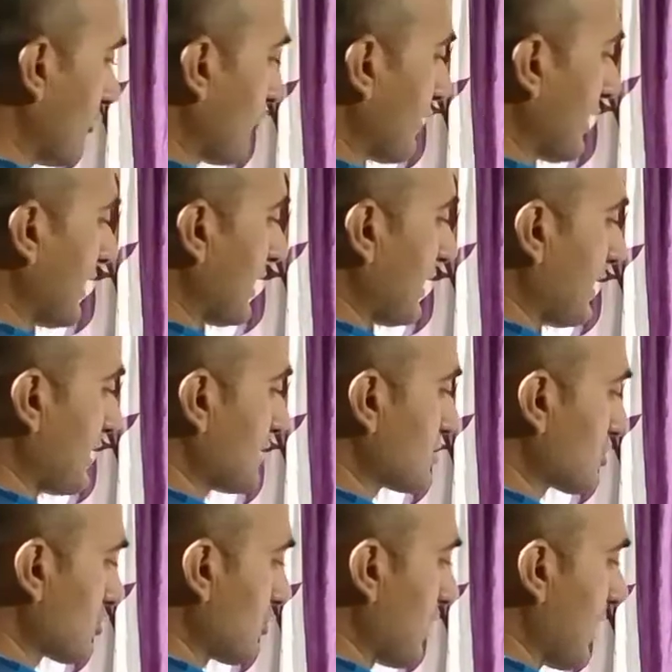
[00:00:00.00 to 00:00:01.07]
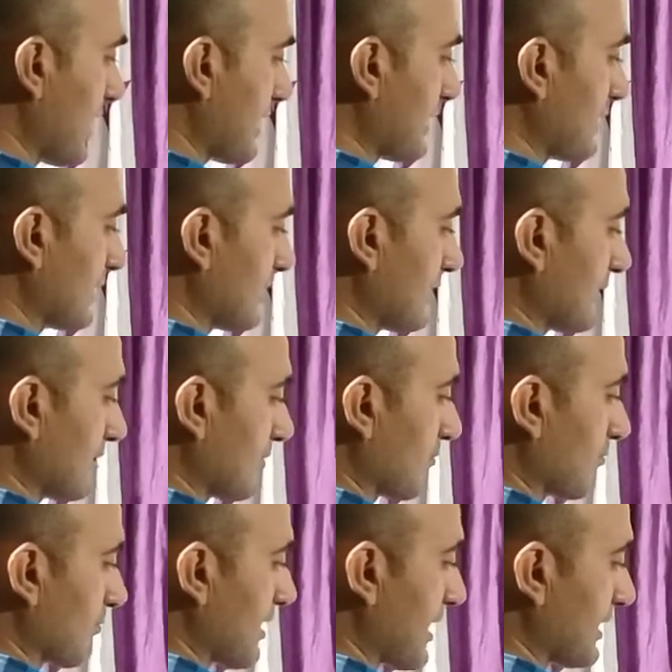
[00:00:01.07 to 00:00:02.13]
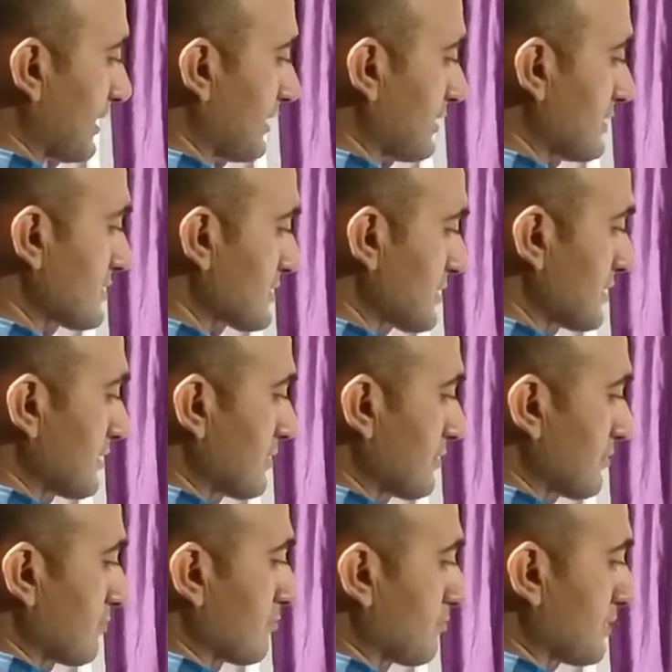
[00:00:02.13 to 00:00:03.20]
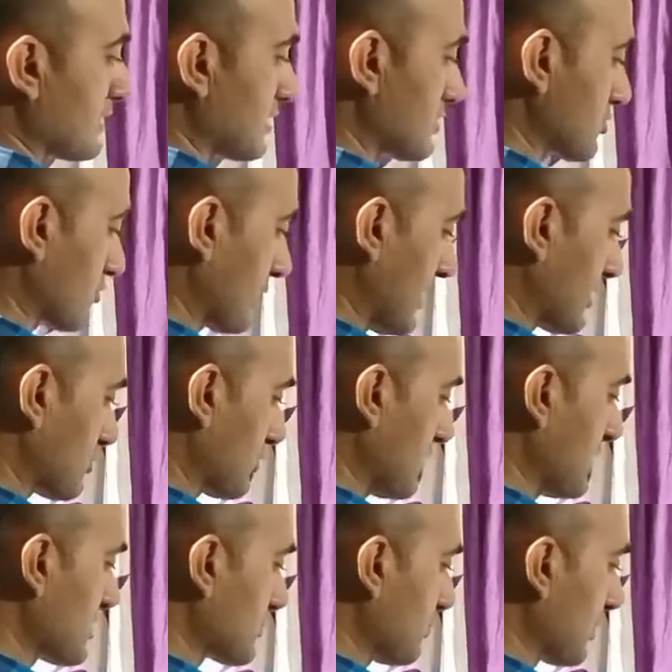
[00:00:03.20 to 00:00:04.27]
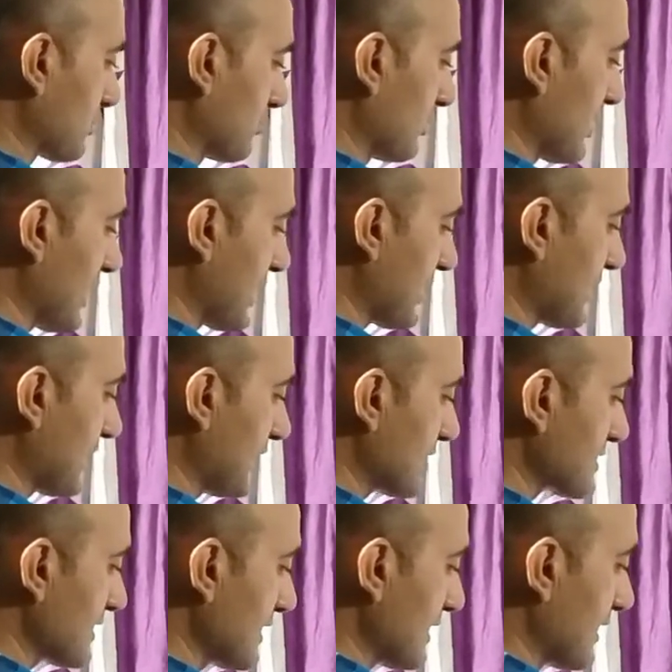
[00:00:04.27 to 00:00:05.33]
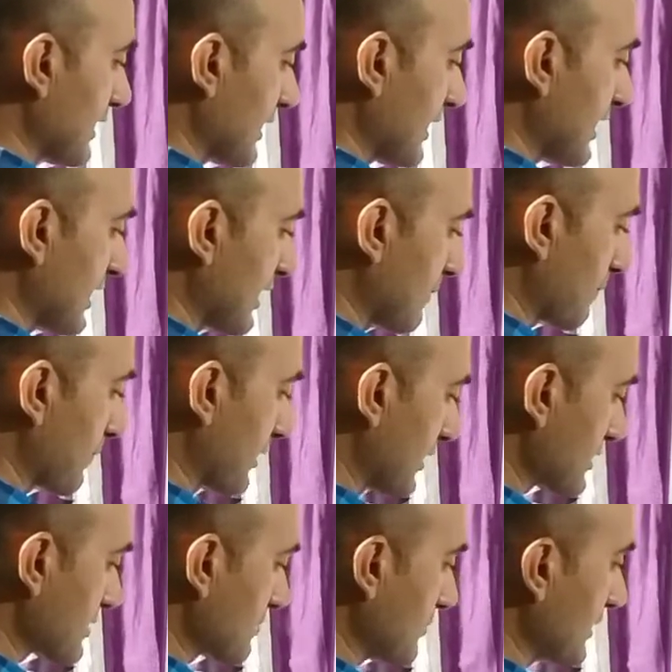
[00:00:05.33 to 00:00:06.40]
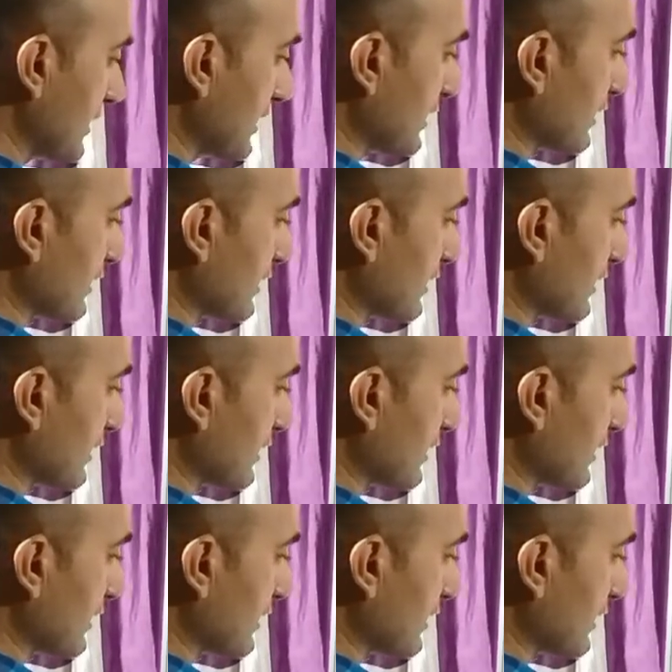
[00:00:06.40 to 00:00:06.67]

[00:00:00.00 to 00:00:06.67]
of a square minus b square. So its formula is a plus b